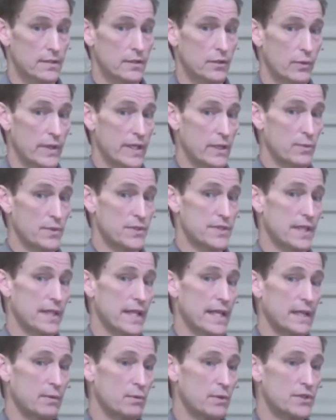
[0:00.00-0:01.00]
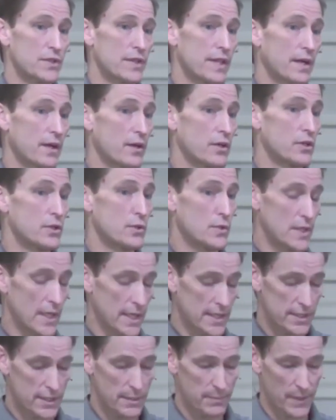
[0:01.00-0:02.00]
Greek was the language that our New
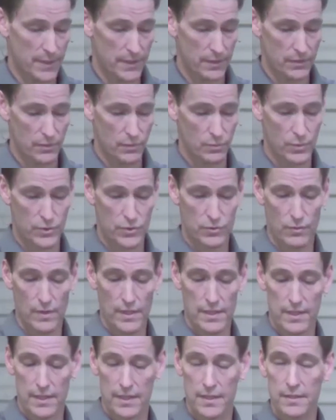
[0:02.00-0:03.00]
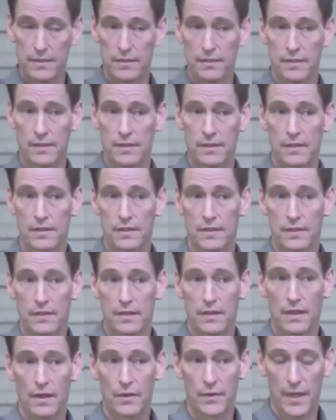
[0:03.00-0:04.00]
Testament was written in.
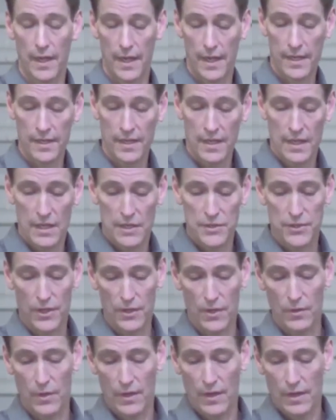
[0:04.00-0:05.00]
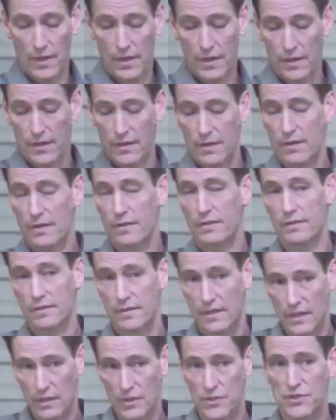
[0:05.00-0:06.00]
Okay? So
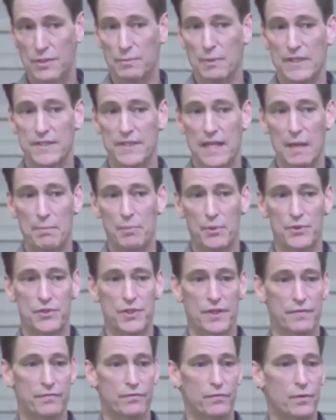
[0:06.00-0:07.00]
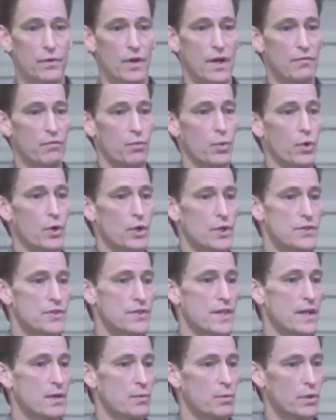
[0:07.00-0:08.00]
here's some examples of words
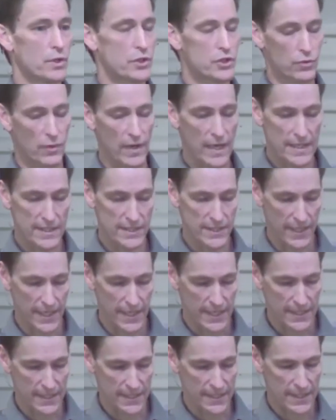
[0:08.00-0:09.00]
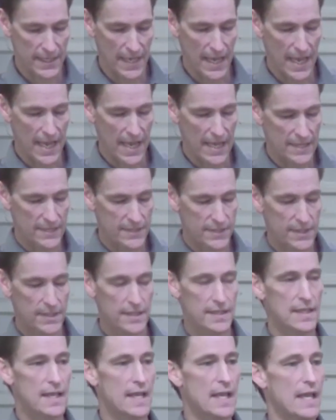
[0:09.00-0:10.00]
that were translated as
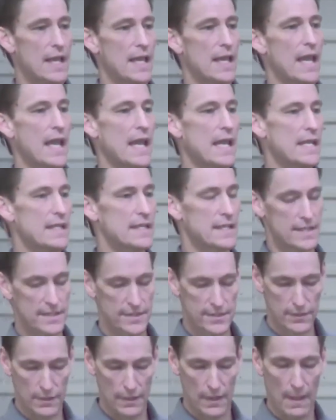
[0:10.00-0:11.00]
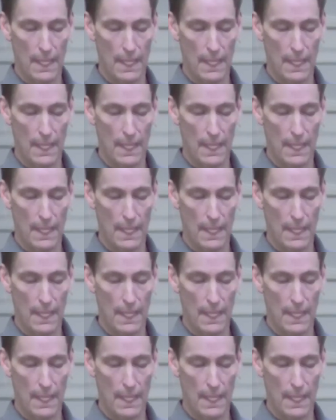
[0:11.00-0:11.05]
Hades.